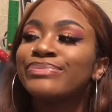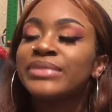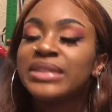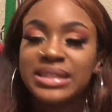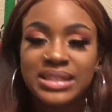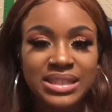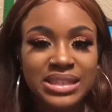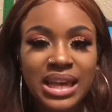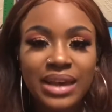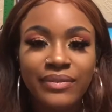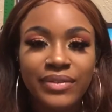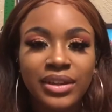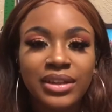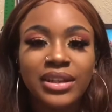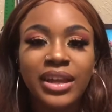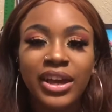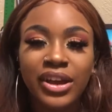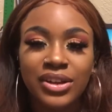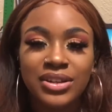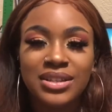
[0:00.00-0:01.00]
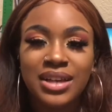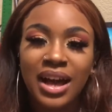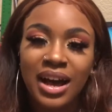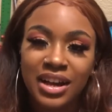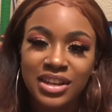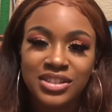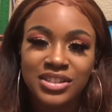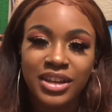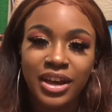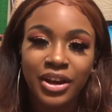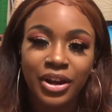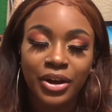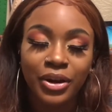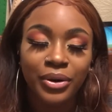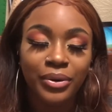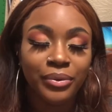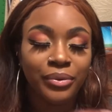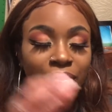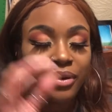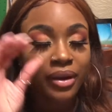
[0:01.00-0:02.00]
7 layers of eyeshadow,
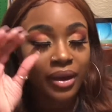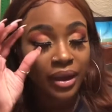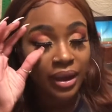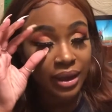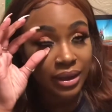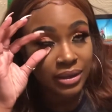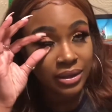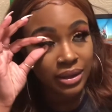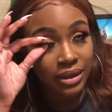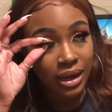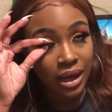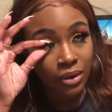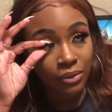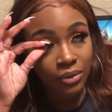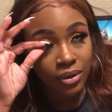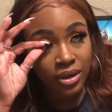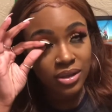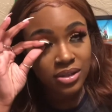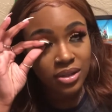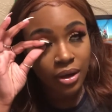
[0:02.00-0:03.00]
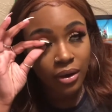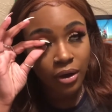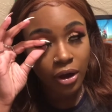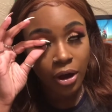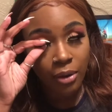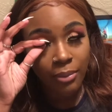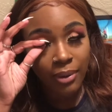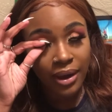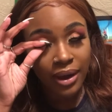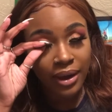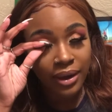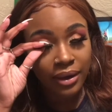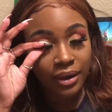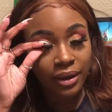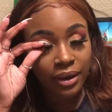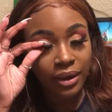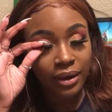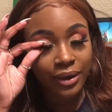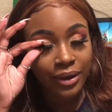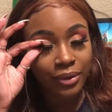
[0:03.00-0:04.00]
and then I was gonna go back
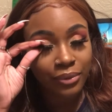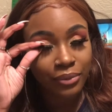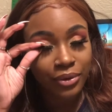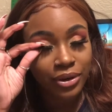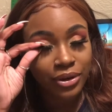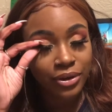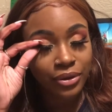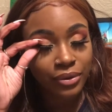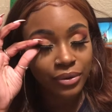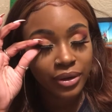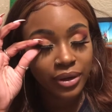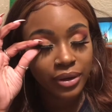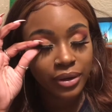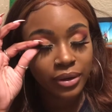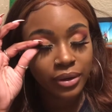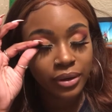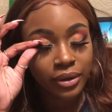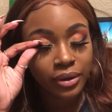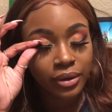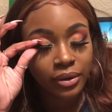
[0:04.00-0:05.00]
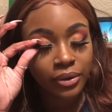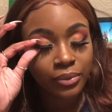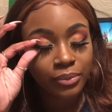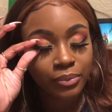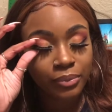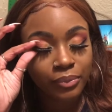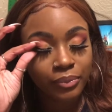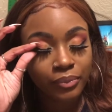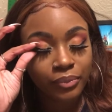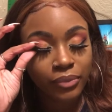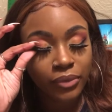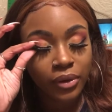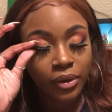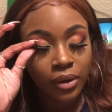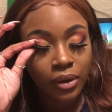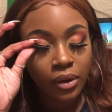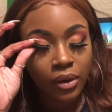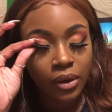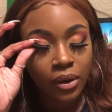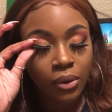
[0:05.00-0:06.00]
and redo it
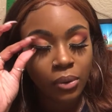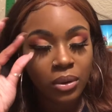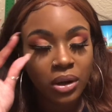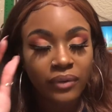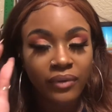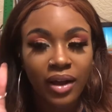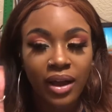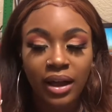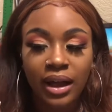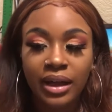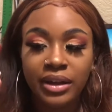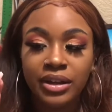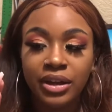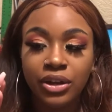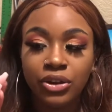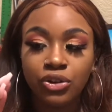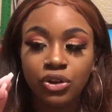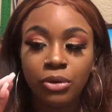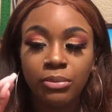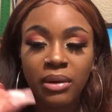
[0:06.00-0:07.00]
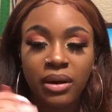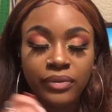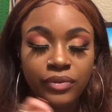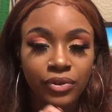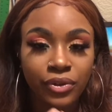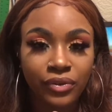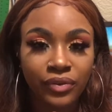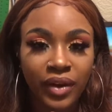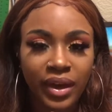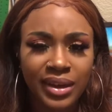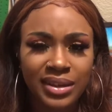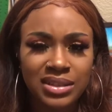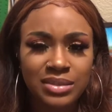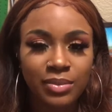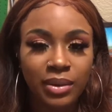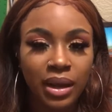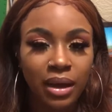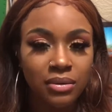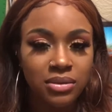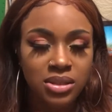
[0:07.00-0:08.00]
whenever I got done doing my full face,
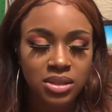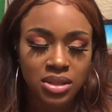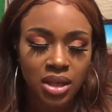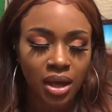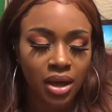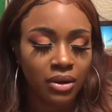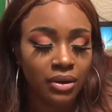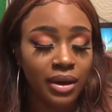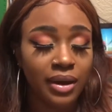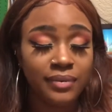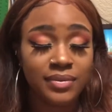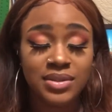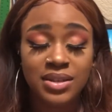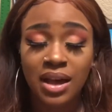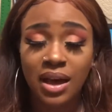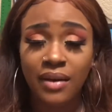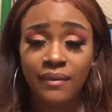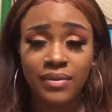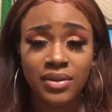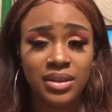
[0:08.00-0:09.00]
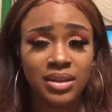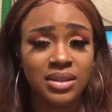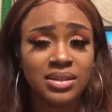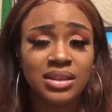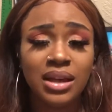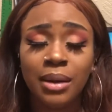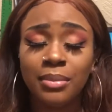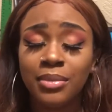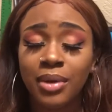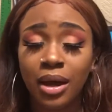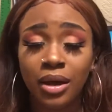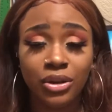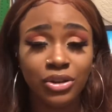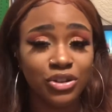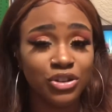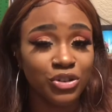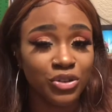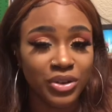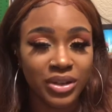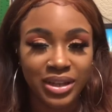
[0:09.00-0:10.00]
but I was just like, I don't have time for this. I'm not
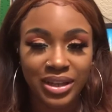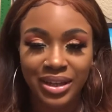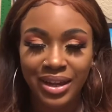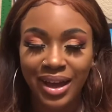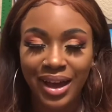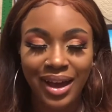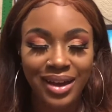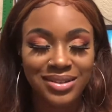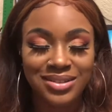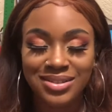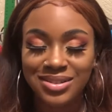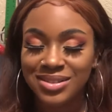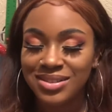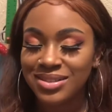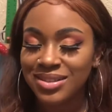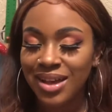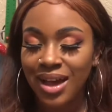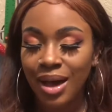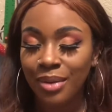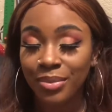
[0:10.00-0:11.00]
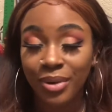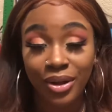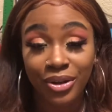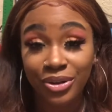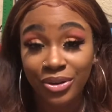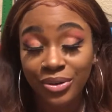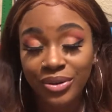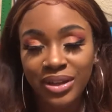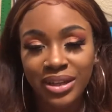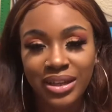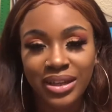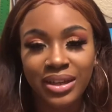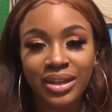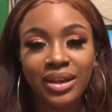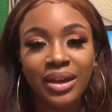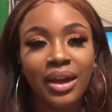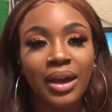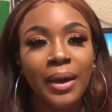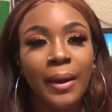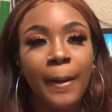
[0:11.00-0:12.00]
doing it. I'm not doing it.
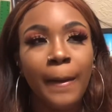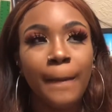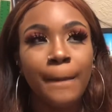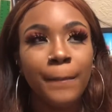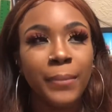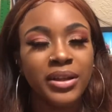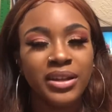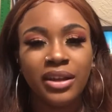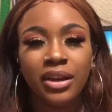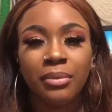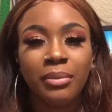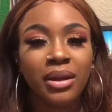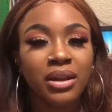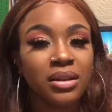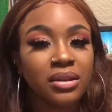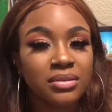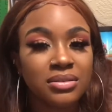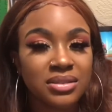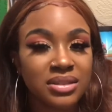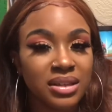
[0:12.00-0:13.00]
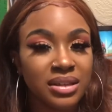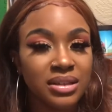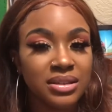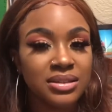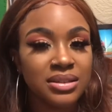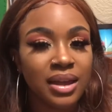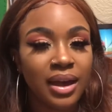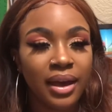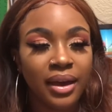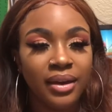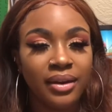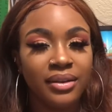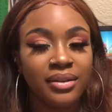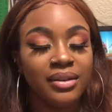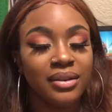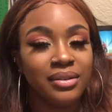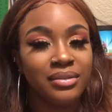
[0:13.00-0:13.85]
But that don't make no sense. Like,